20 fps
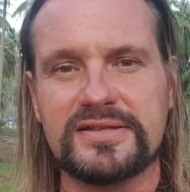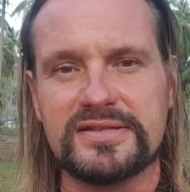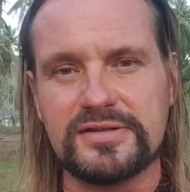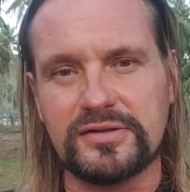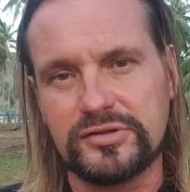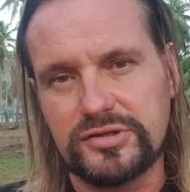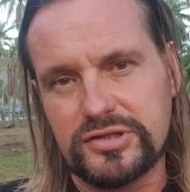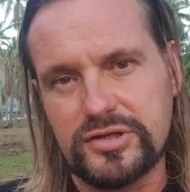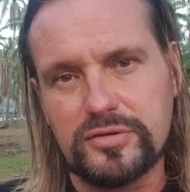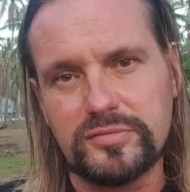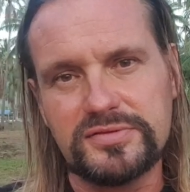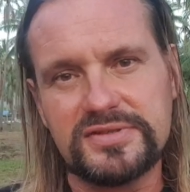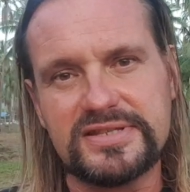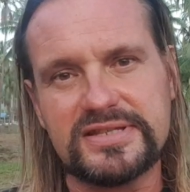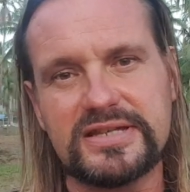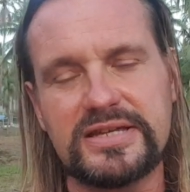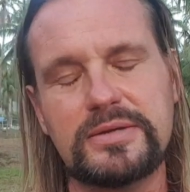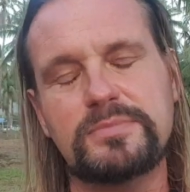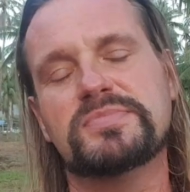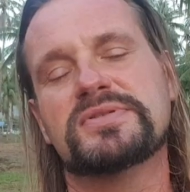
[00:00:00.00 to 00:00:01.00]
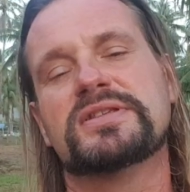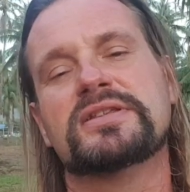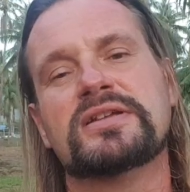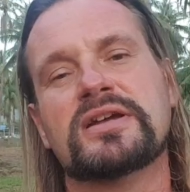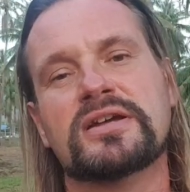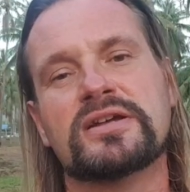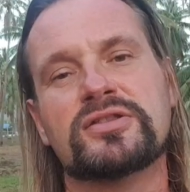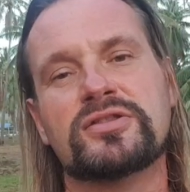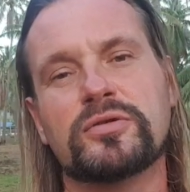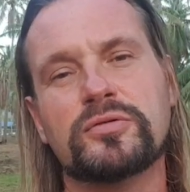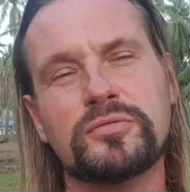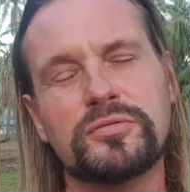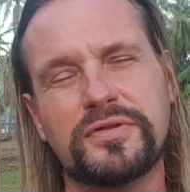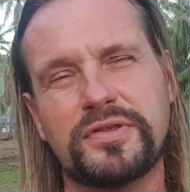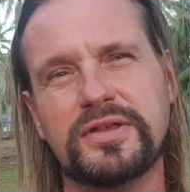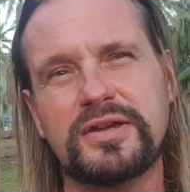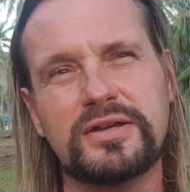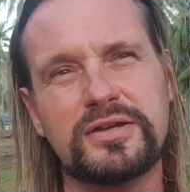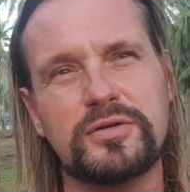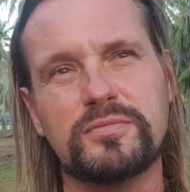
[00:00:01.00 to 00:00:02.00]
So don't
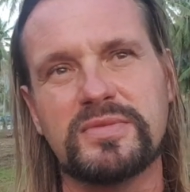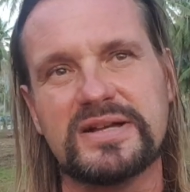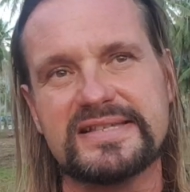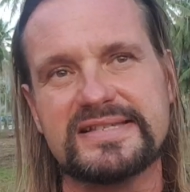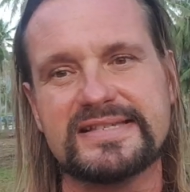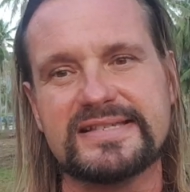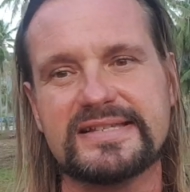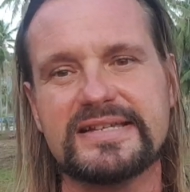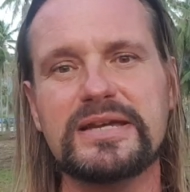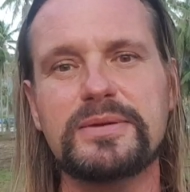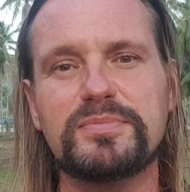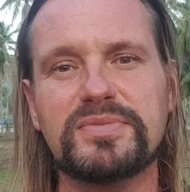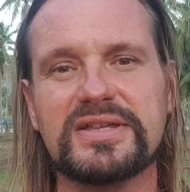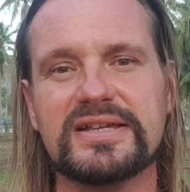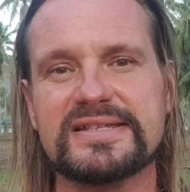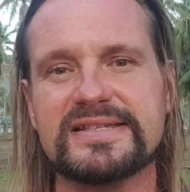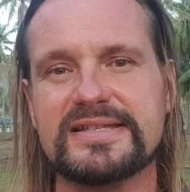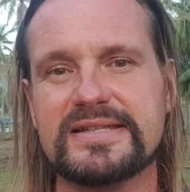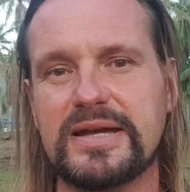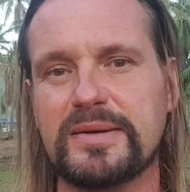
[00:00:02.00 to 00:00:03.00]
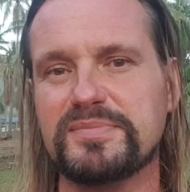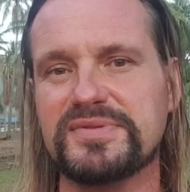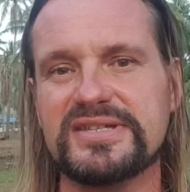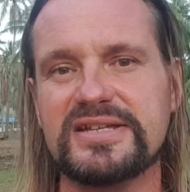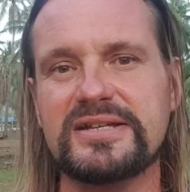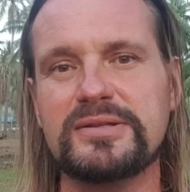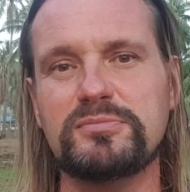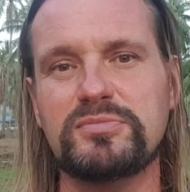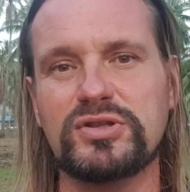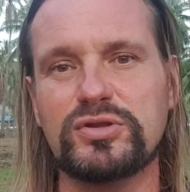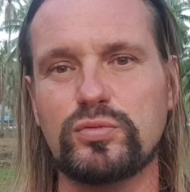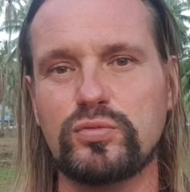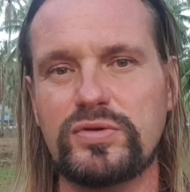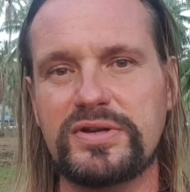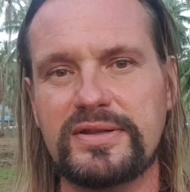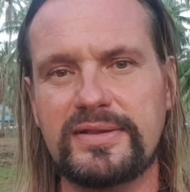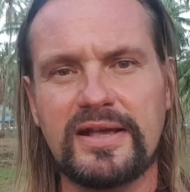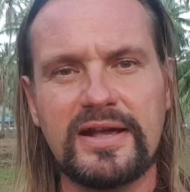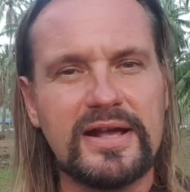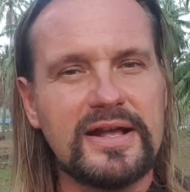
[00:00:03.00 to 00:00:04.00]
think you must skip the steps in
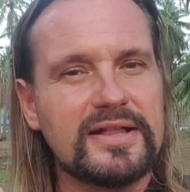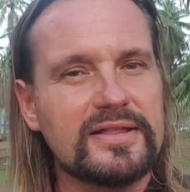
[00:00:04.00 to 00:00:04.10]
between.